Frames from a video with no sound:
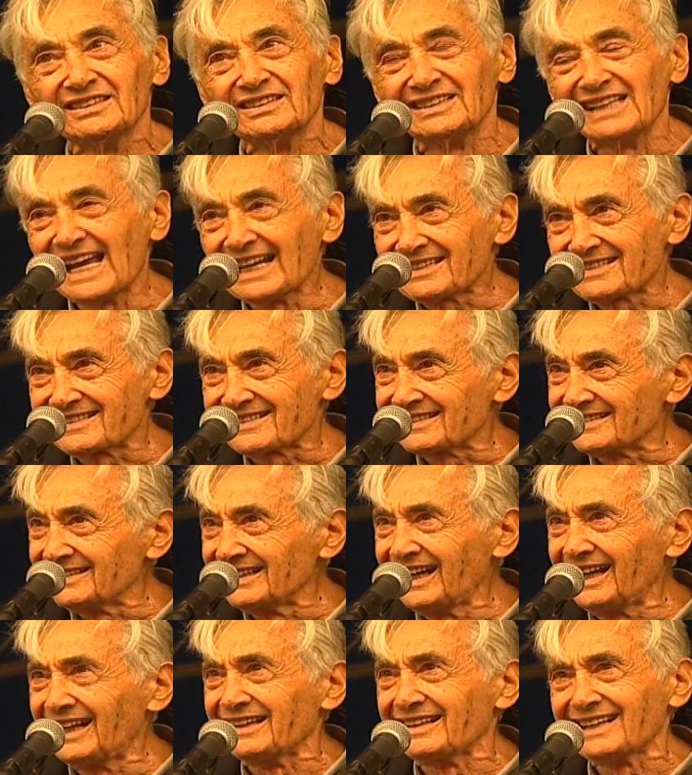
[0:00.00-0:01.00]

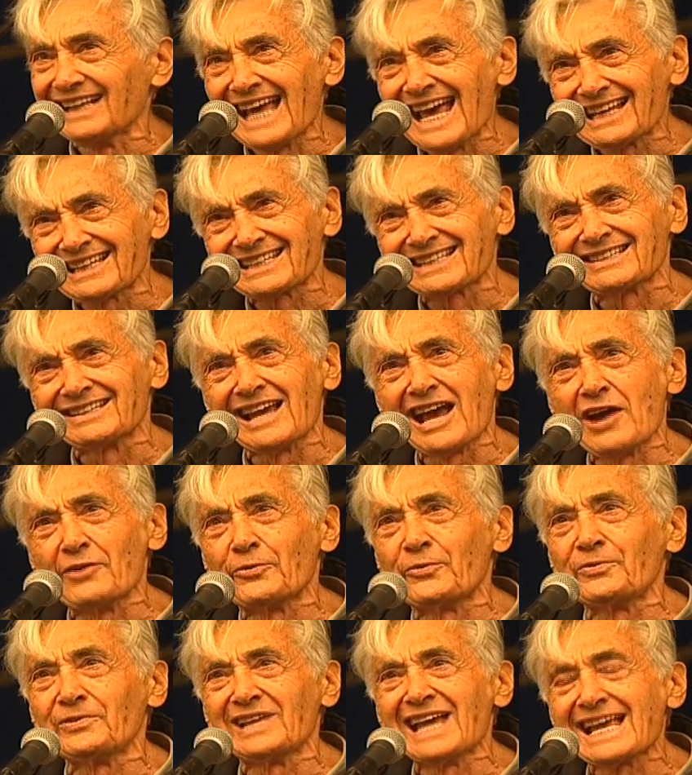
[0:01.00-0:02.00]

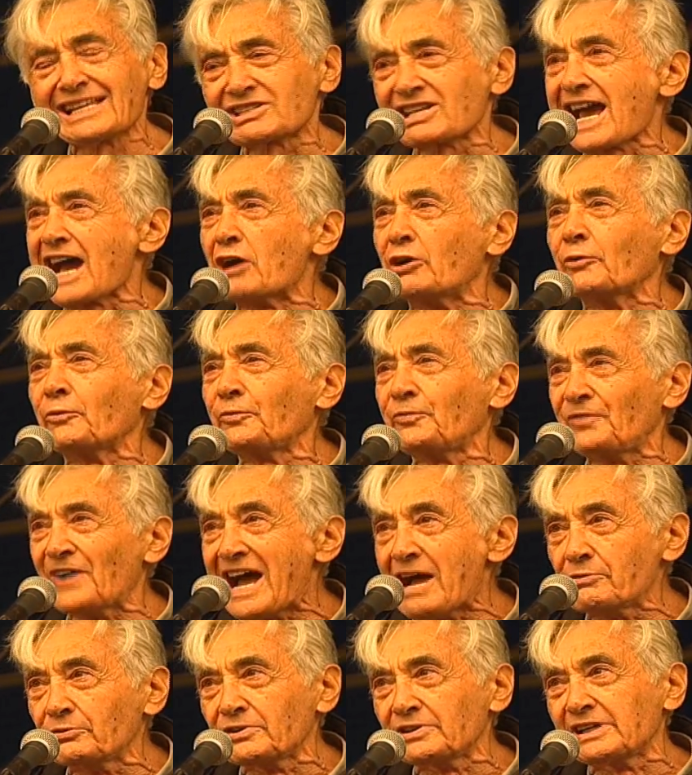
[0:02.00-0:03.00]
That's our
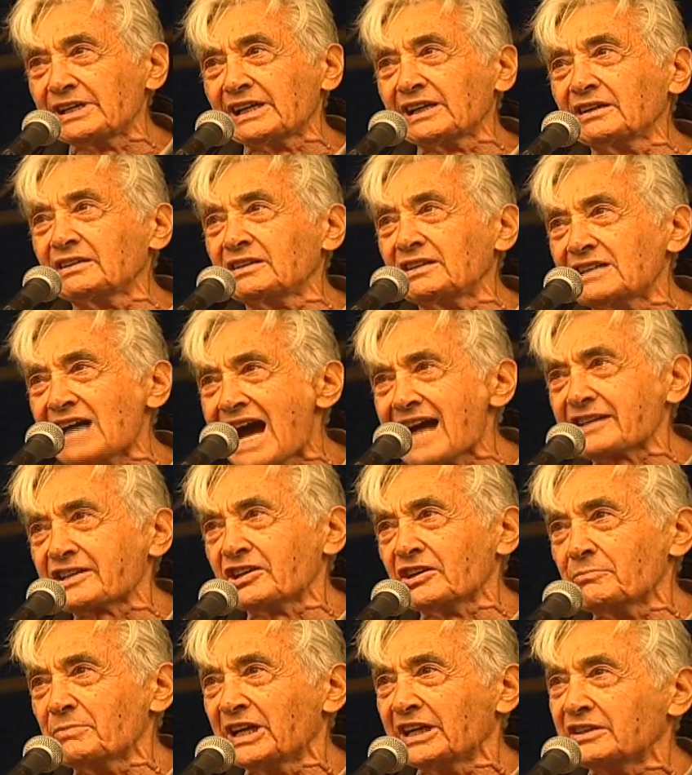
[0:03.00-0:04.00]
founding
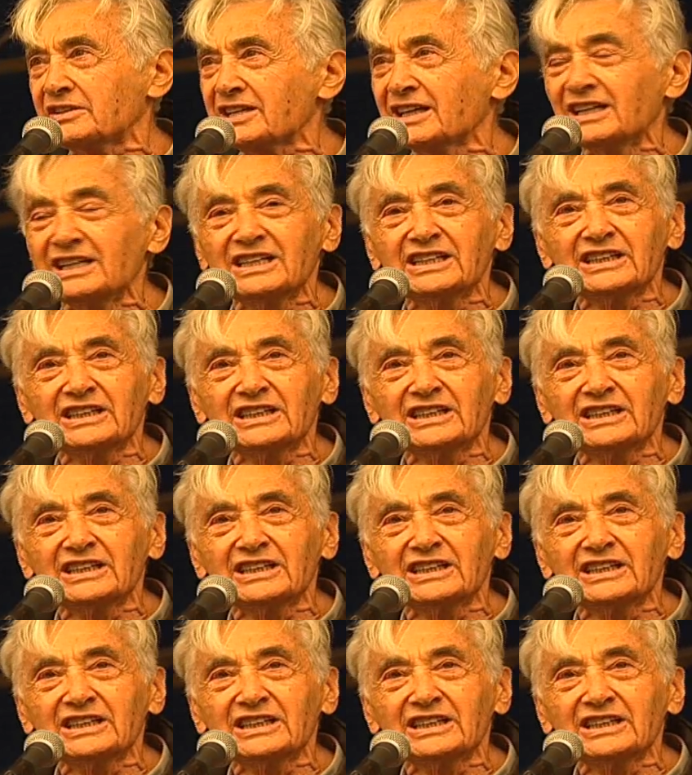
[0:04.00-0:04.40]
document